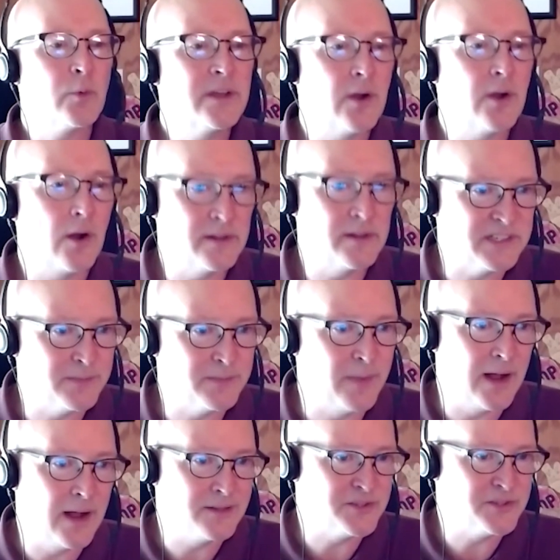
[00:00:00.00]
we call it as
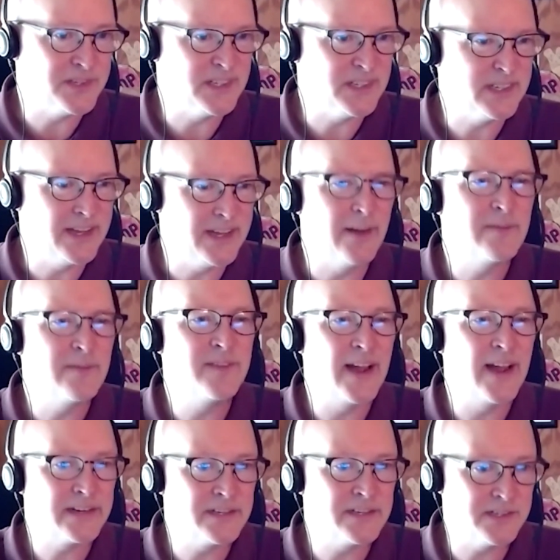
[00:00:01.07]
biologists is
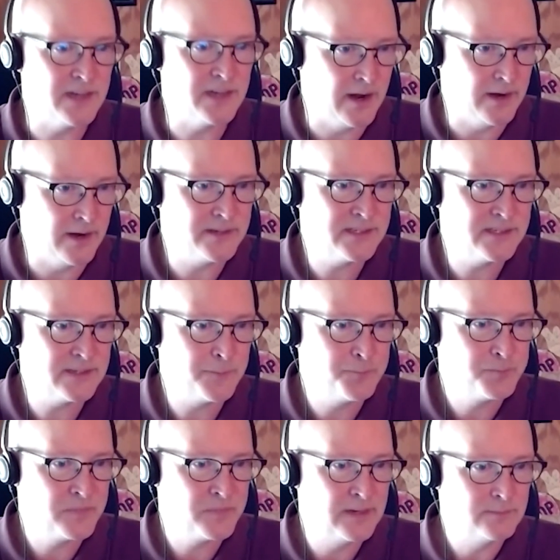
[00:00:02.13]
effect size.
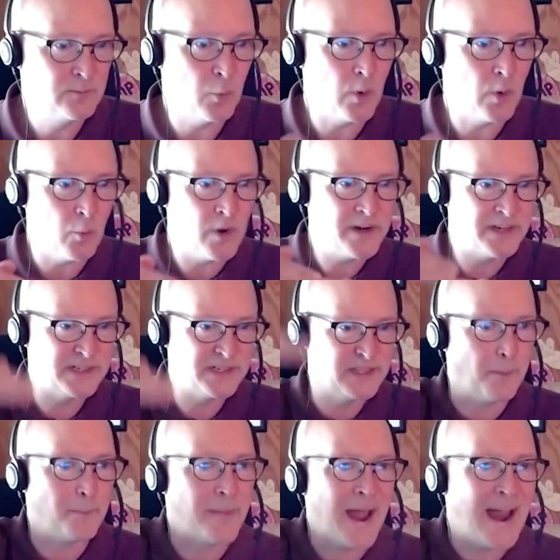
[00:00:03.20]
What is
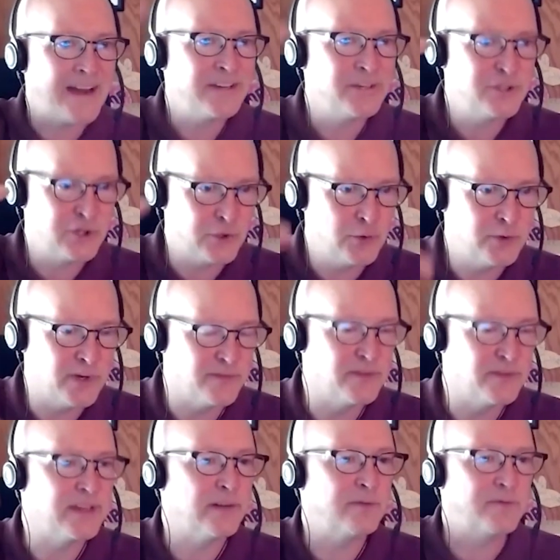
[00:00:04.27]
the magnitude
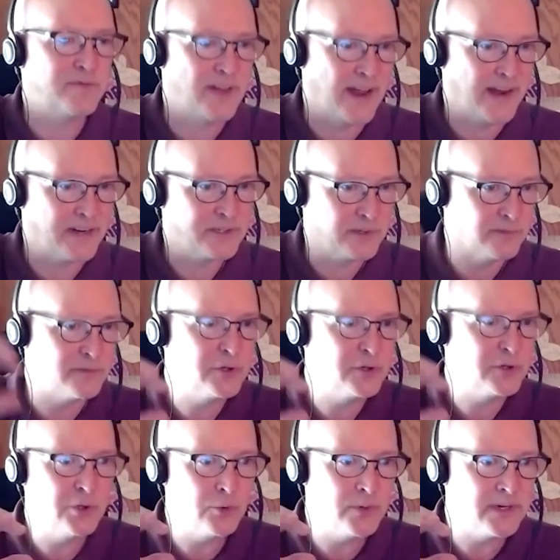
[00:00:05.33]
of the effect of
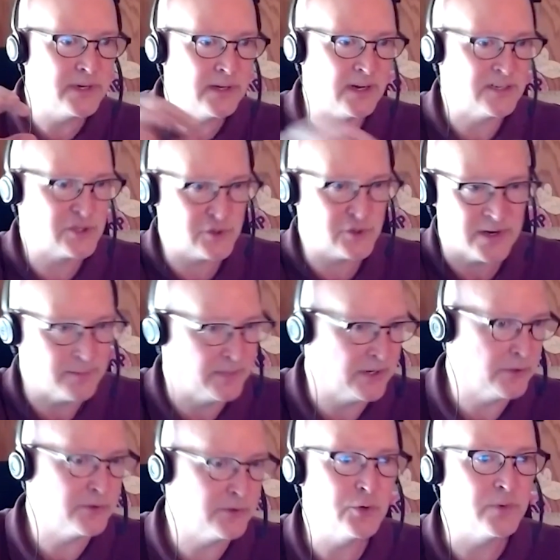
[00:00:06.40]
you doing a
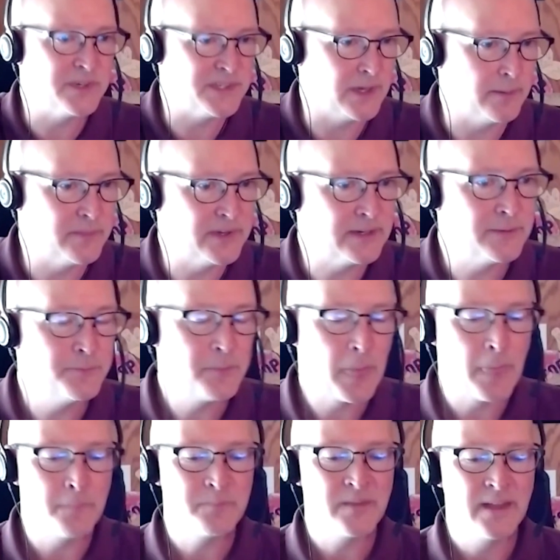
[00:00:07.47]
treatment or doing something?
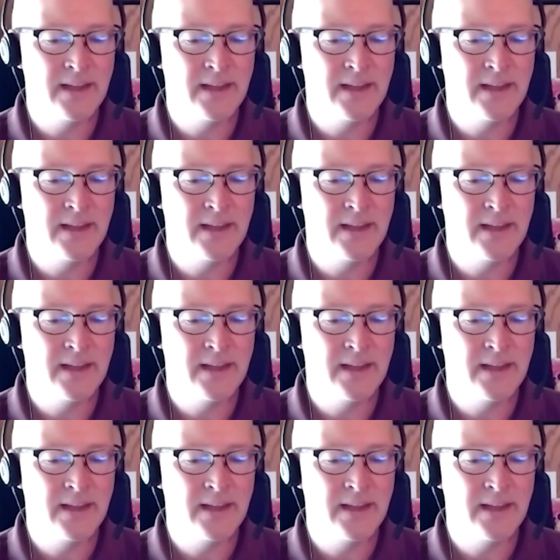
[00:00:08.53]
Mm-hmm.